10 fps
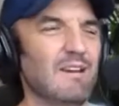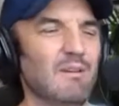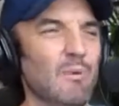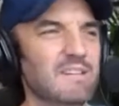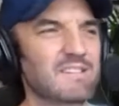
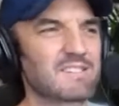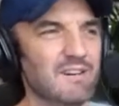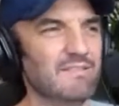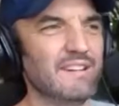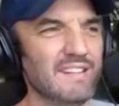when
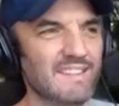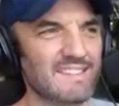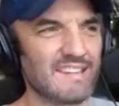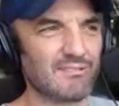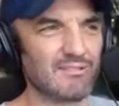surveyed, they
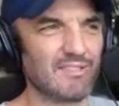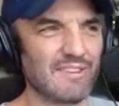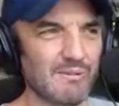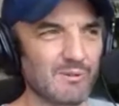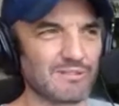tell you that
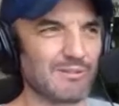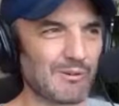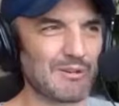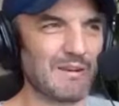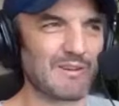they watch
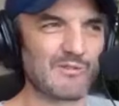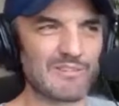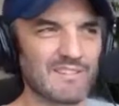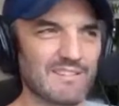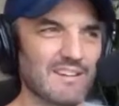
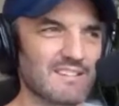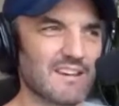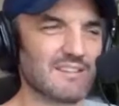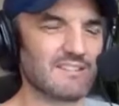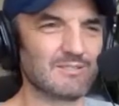documentaries and
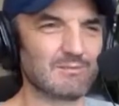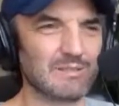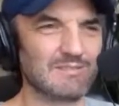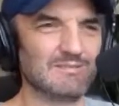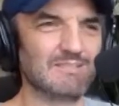education,
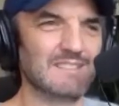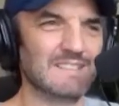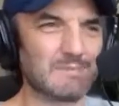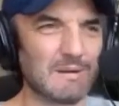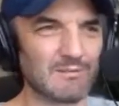but really
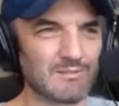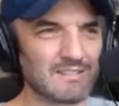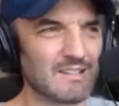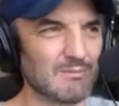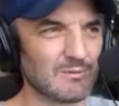they spend all the
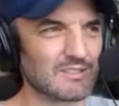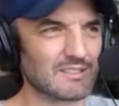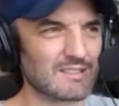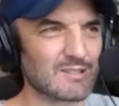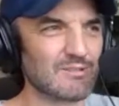time
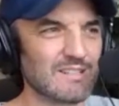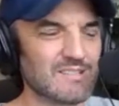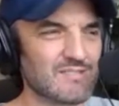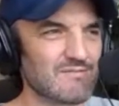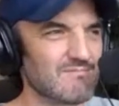watching
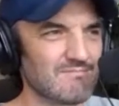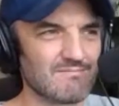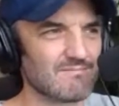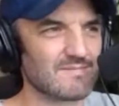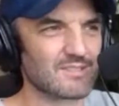Korean
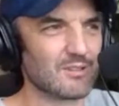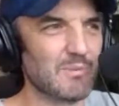soap